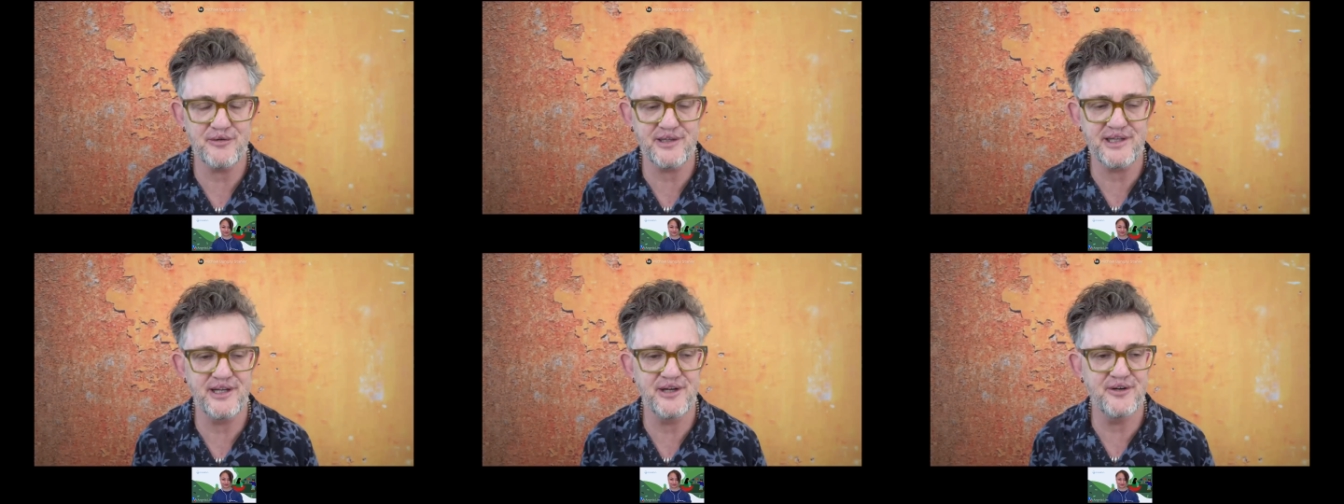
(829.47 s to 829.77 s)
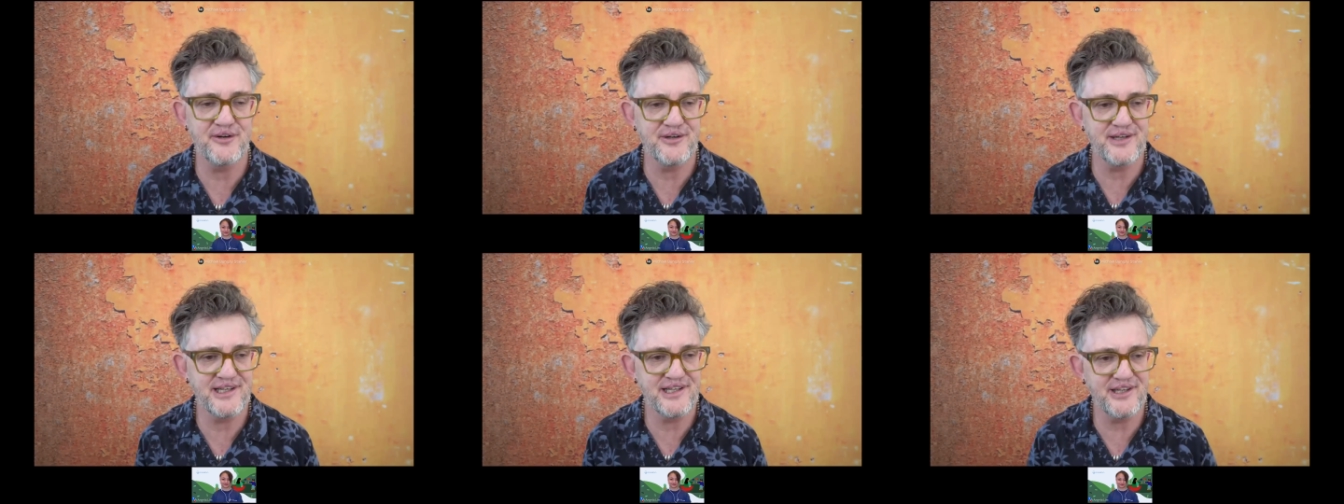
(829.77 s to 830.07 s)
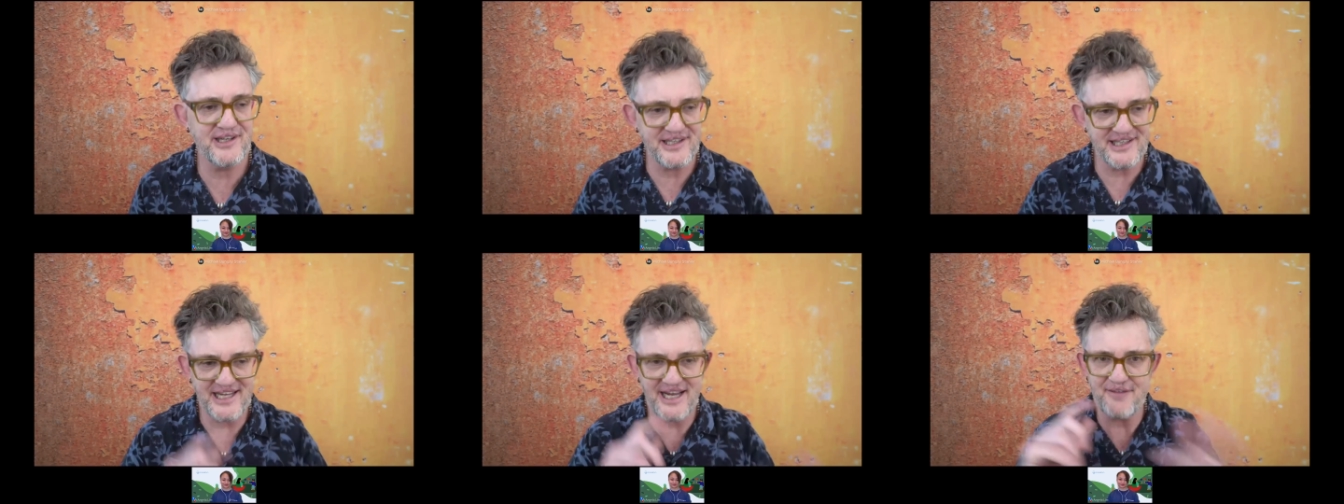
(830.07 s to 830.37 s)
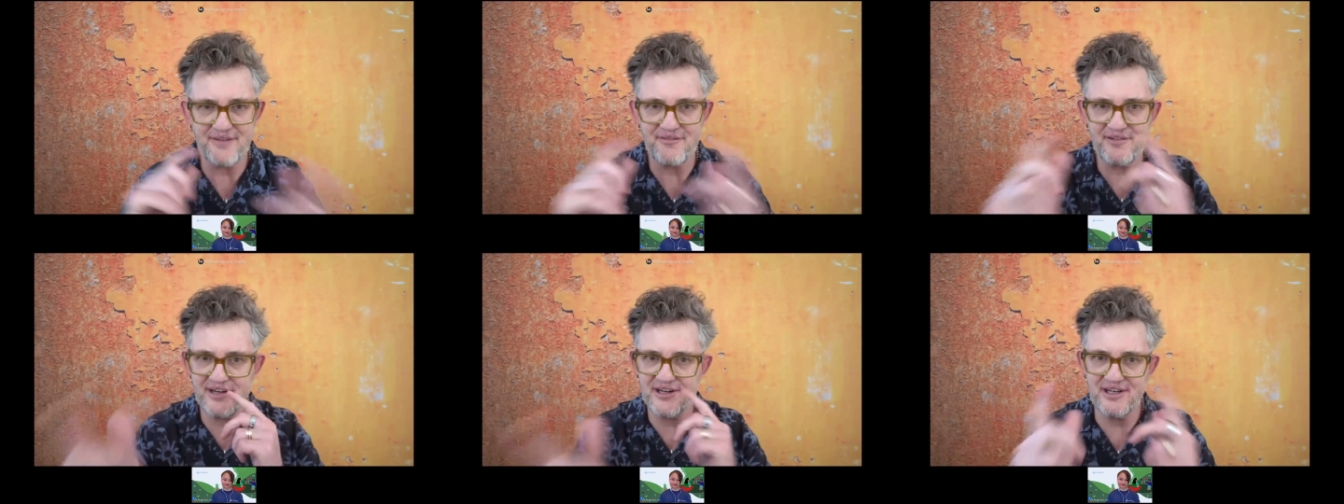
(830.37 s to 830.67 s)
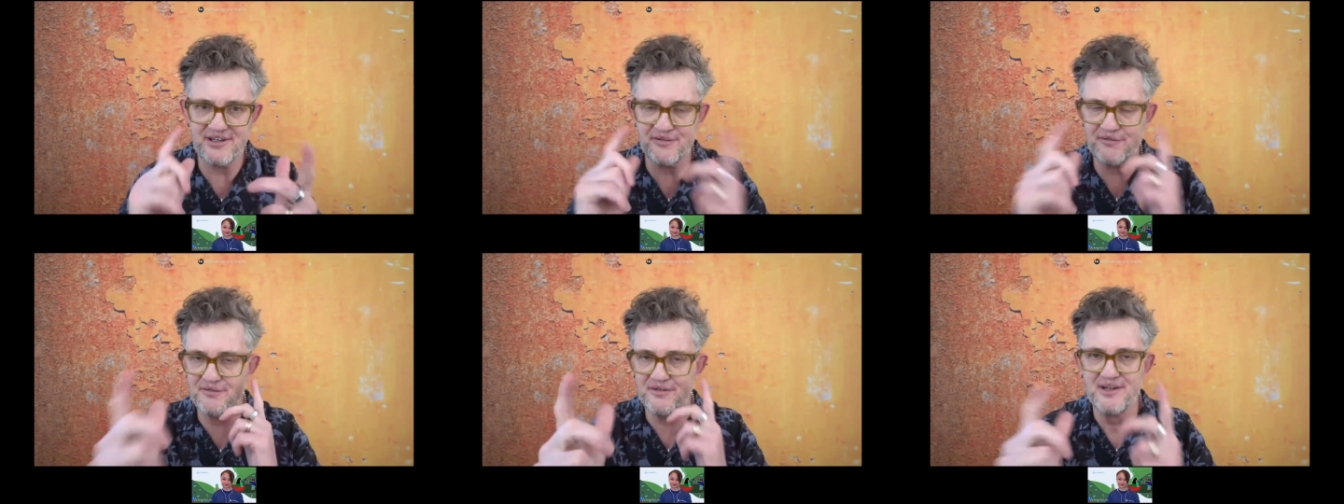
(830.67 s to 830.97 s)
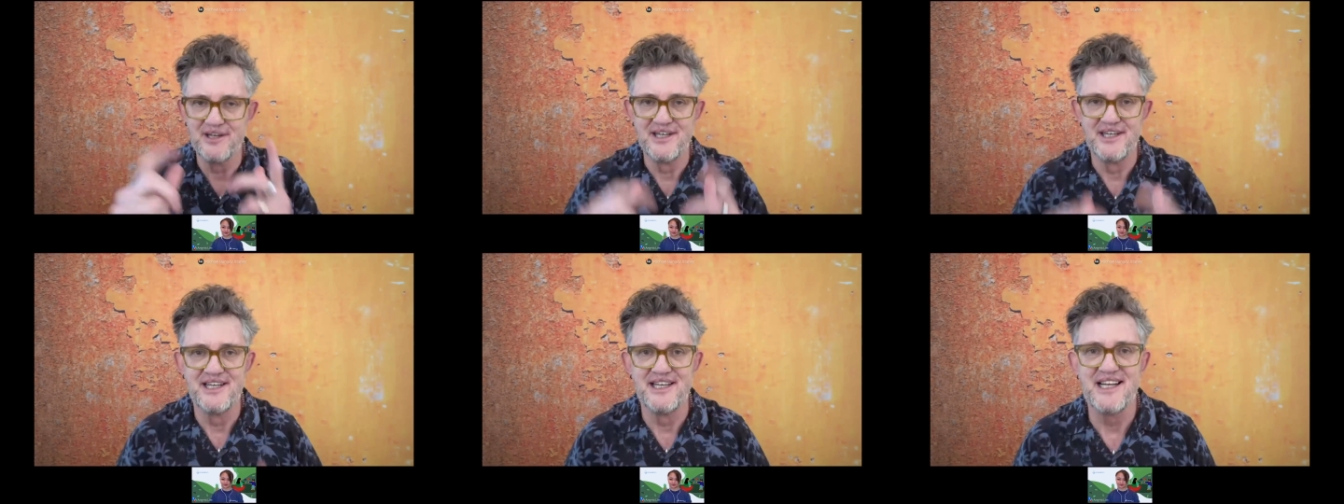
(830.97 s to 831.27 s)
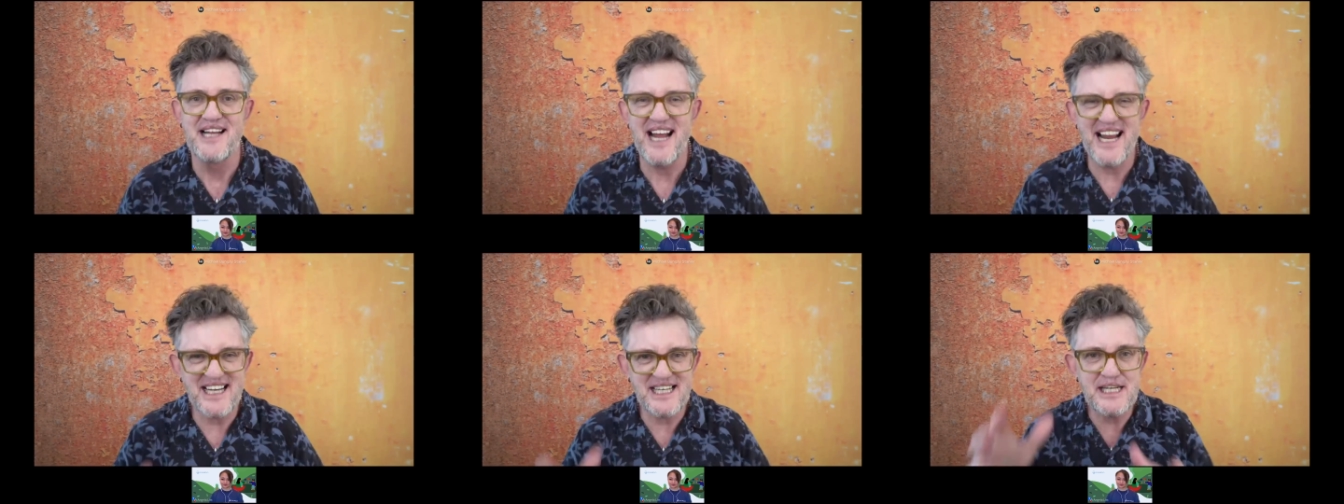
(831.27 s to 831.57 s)
So it's nice to have that kind of
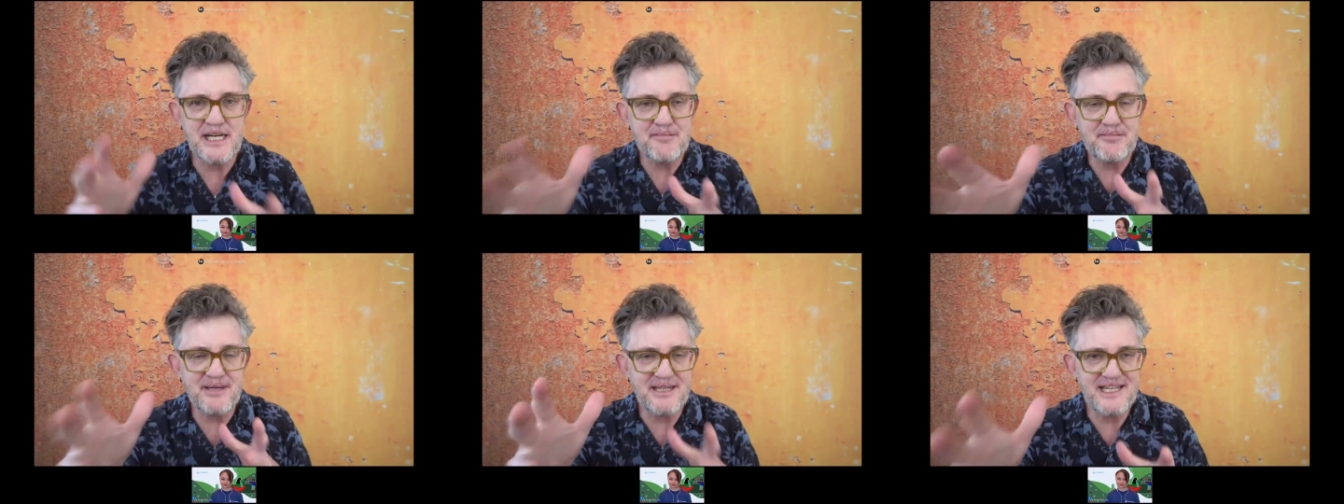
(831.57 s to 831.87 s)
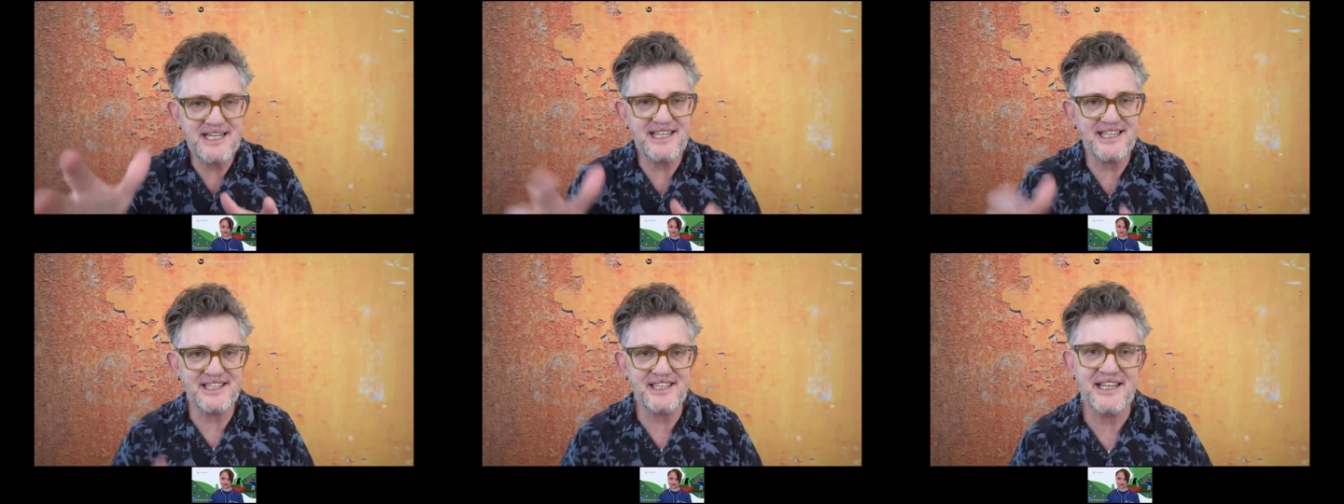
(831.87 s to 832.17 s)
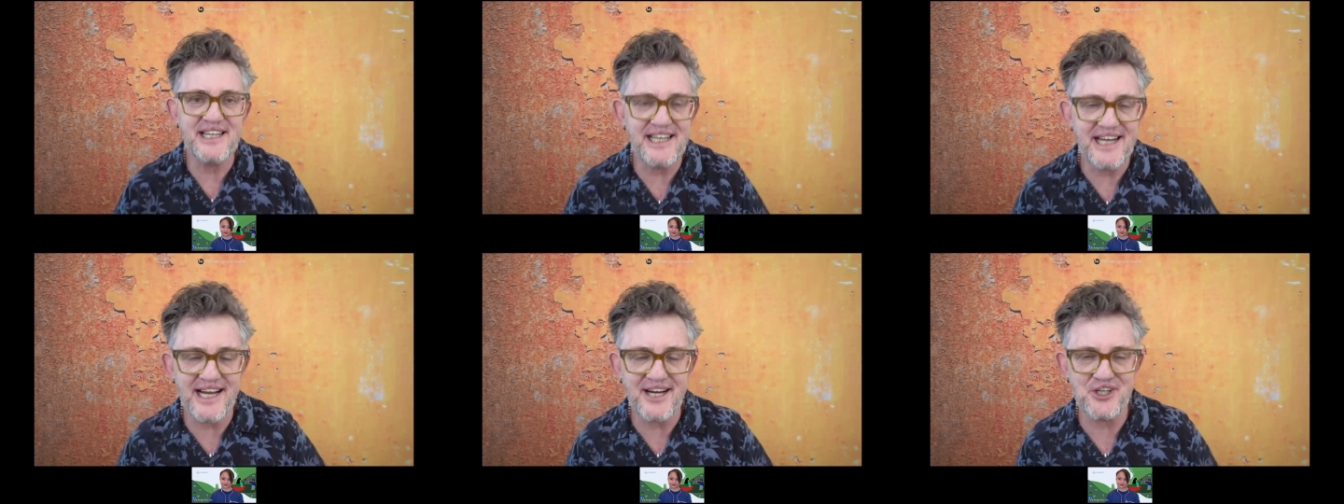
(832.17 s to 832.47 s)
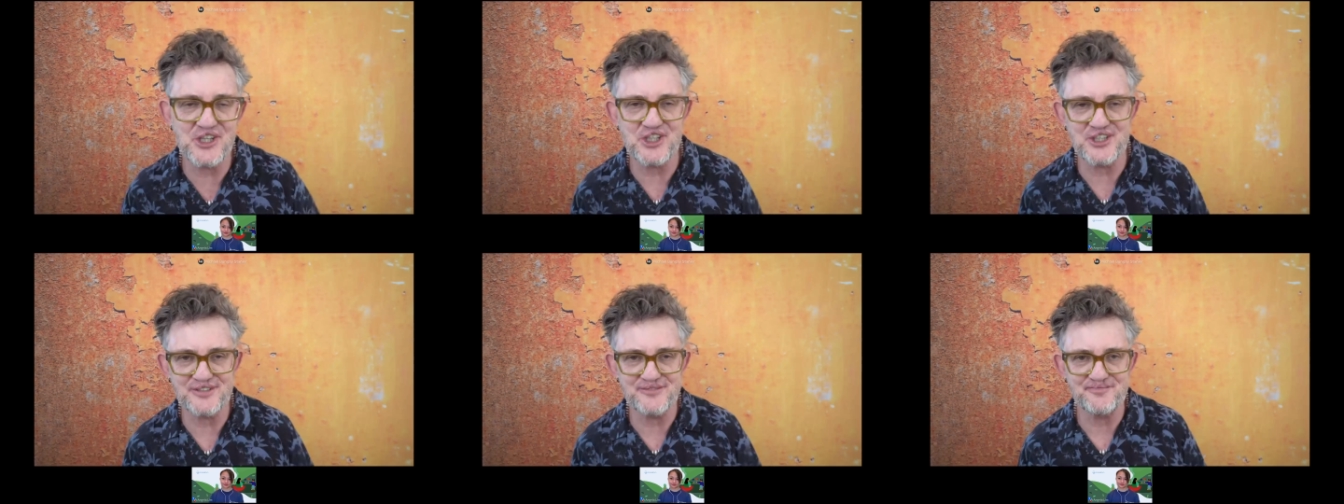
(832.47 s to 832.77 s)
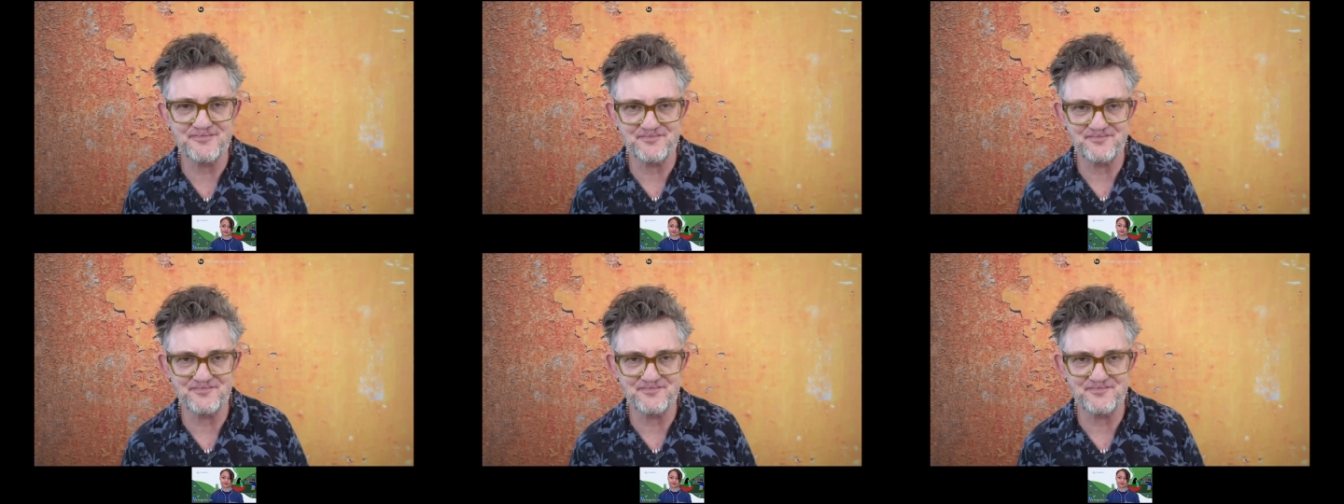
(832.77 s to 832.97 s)
antipodean connection.